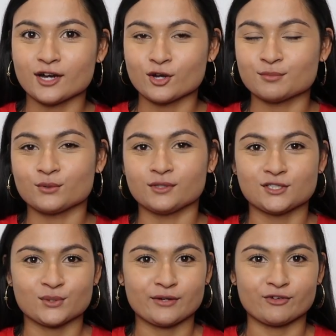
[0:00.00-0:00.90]
I hope you all
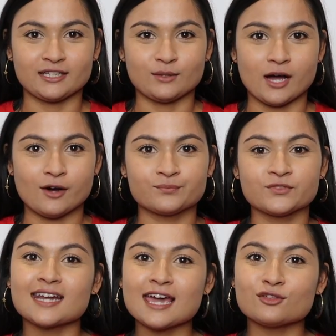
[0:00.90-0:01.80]
are doing really well.
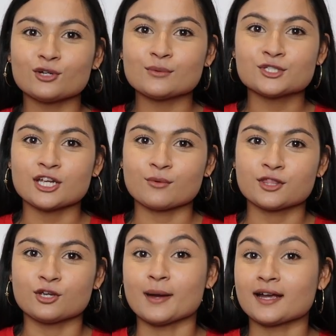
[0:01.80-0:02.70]
Today I thought I would share
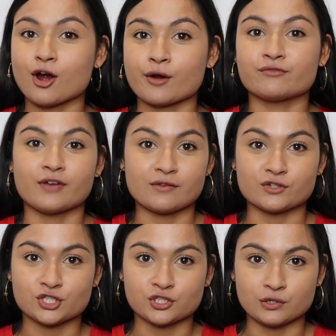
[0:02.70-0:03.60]
with you my current
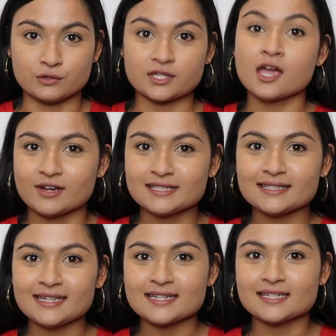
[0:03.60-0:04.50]
favourite shoes.
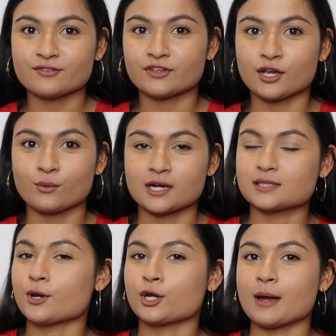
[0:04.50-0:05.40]
Recently I did a video where I
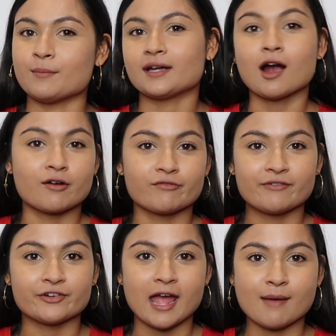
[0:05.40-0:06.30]
spoke about my current
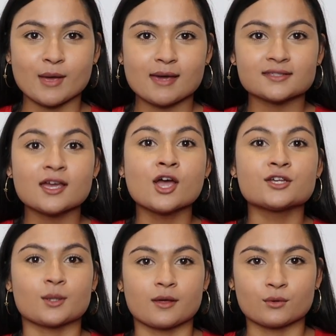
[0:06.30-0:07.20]
favourite handbags,
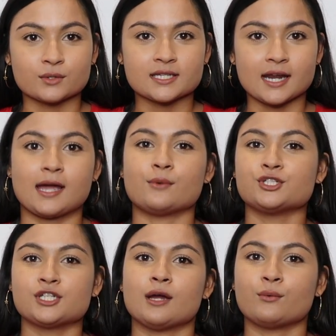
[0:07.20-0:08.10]
so I thought today I
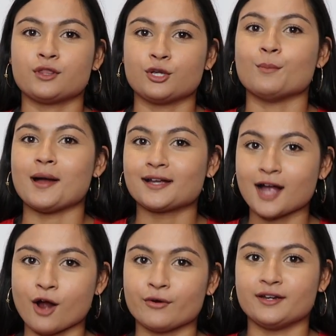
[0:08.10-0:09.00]
would share with you my
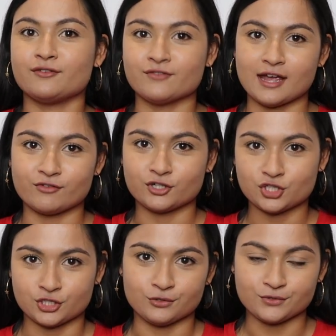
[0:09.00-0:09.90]
current favourite
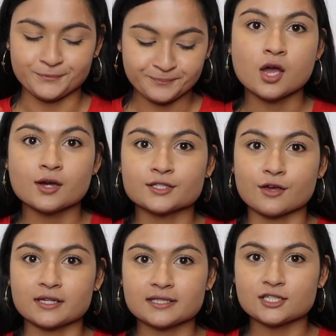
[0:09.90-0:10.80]
shoes.
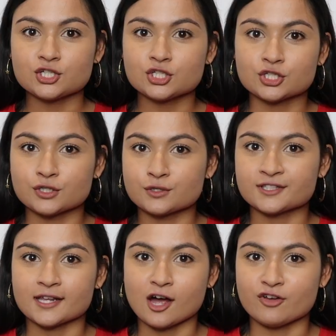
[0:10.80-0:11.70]
So these are just
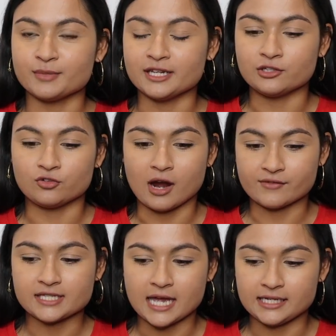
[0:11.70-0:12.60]
shoes that I've been
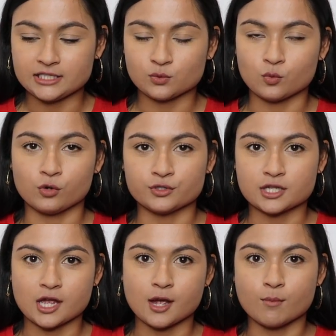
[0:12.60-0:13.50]
gravitating
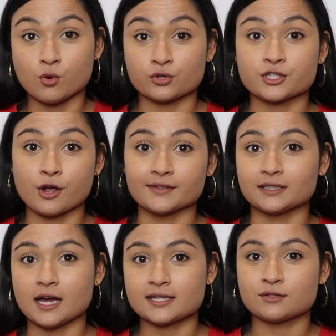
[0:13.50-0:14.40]
towards more so in the
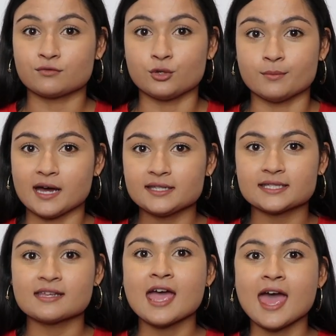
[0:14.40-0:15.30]
last few
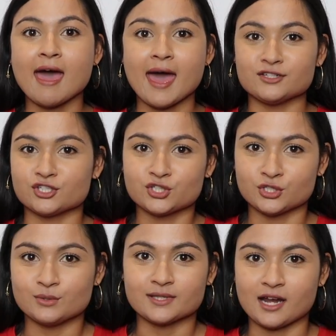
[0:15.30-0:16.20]
months and just
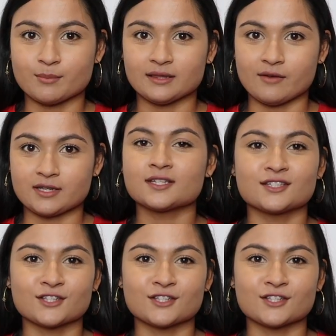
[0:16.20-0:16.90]
shoes that I've been loving.